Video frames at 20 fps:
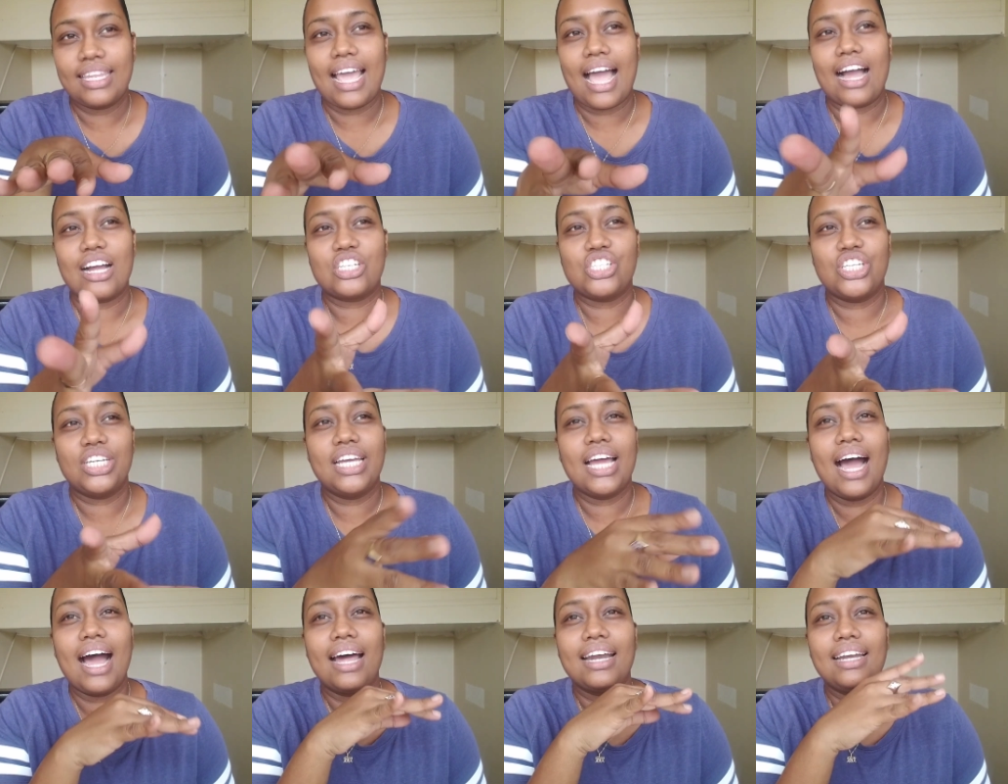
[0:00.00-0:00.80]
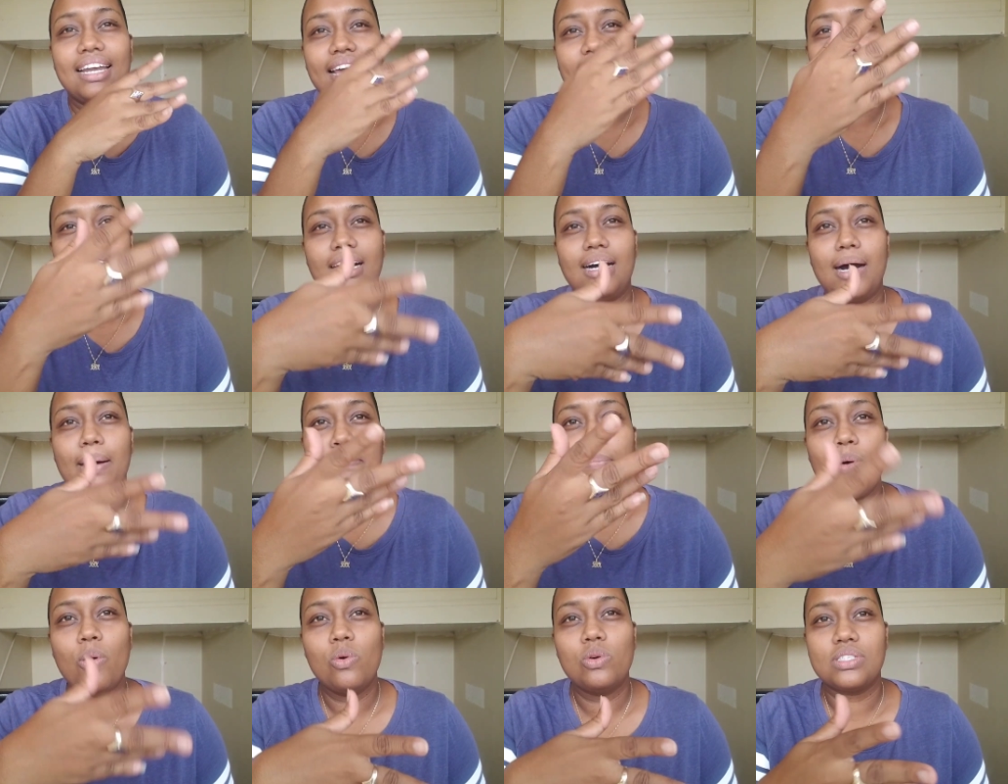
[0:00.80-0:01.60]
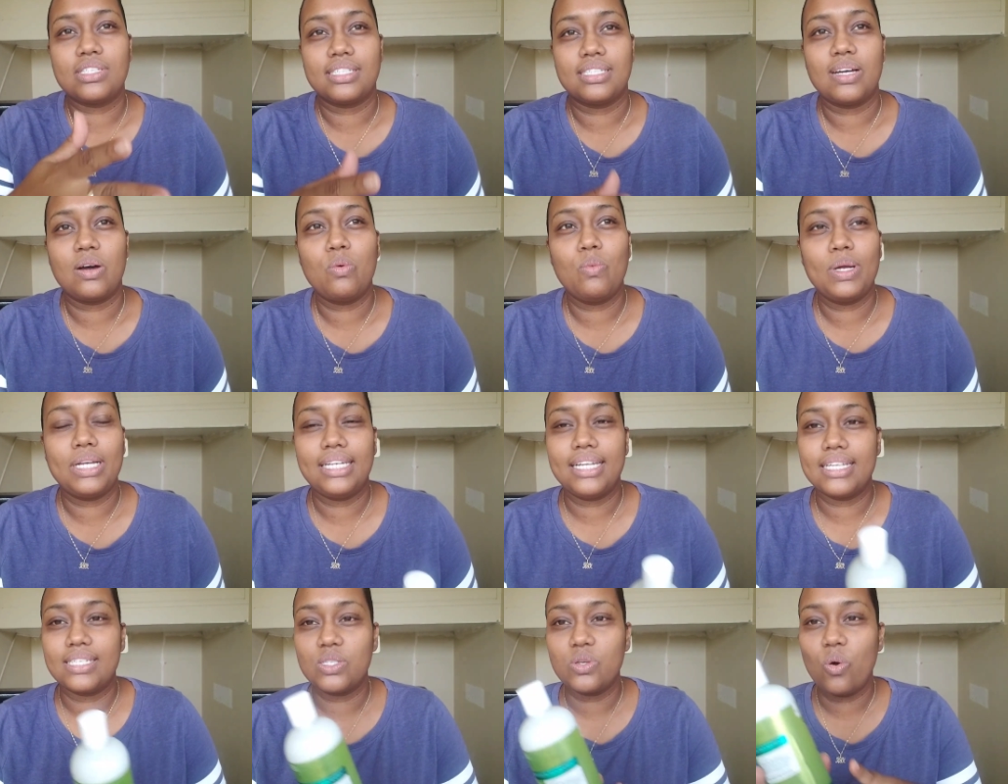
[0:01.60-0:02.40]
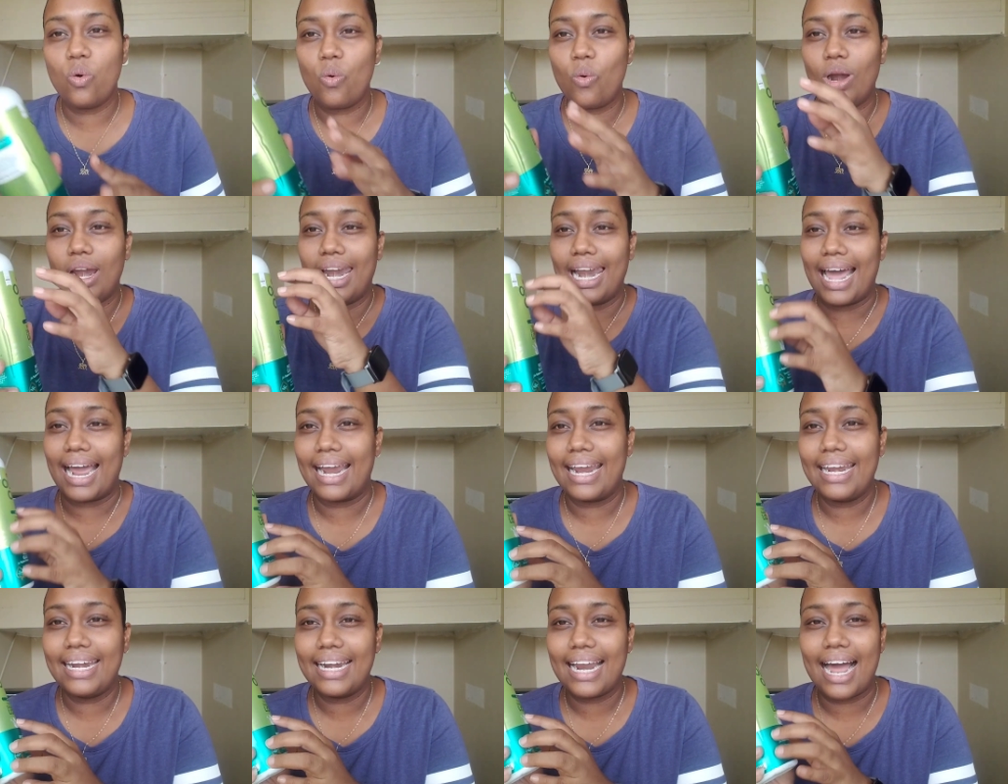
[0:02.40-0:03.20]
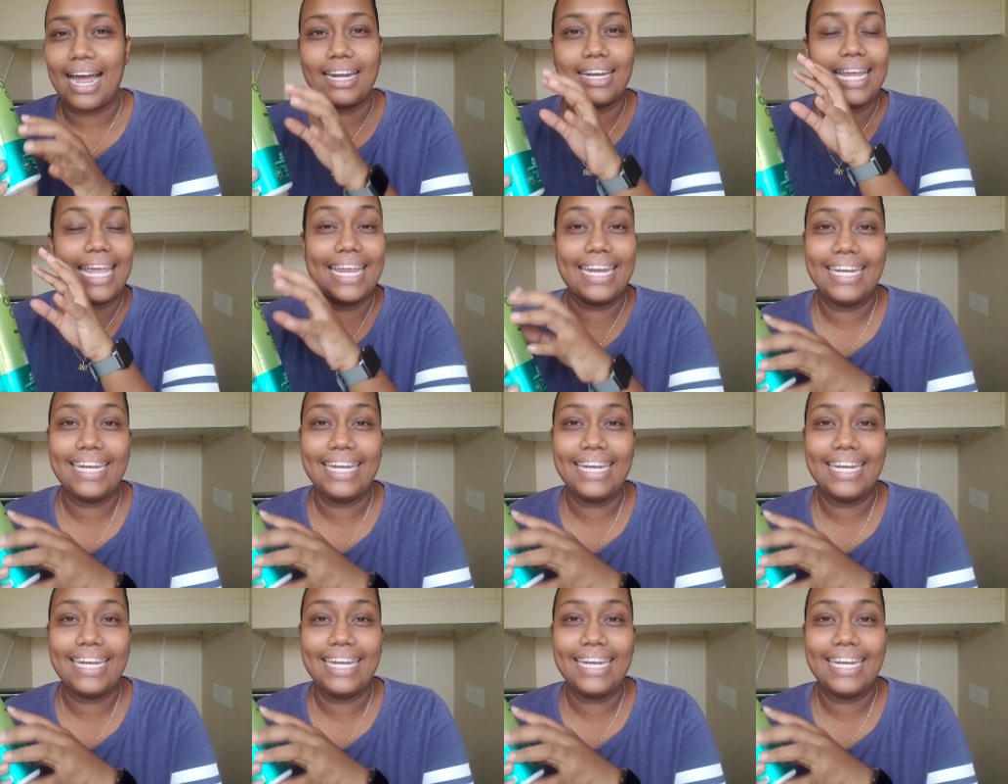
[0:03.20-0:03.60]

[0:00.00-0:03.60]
they actually had like a poster with this whole line and